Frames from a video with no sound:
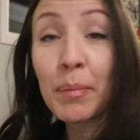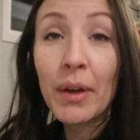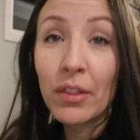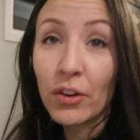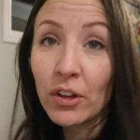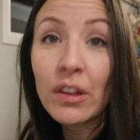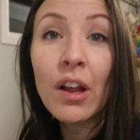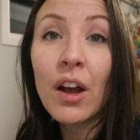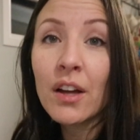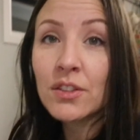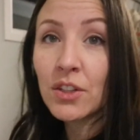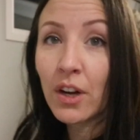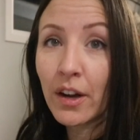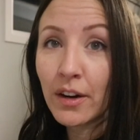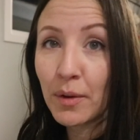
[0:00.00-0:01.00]
mother-in-law
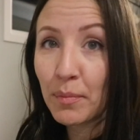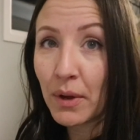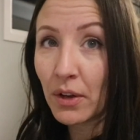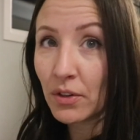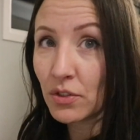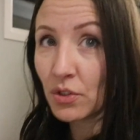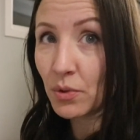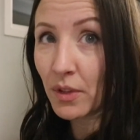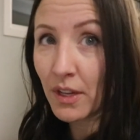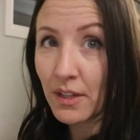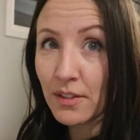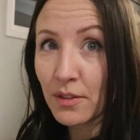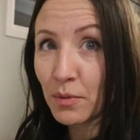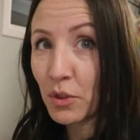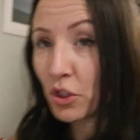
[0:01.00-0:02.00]
taught him how to do
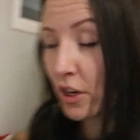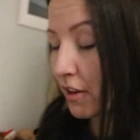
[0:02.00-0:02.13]
this, which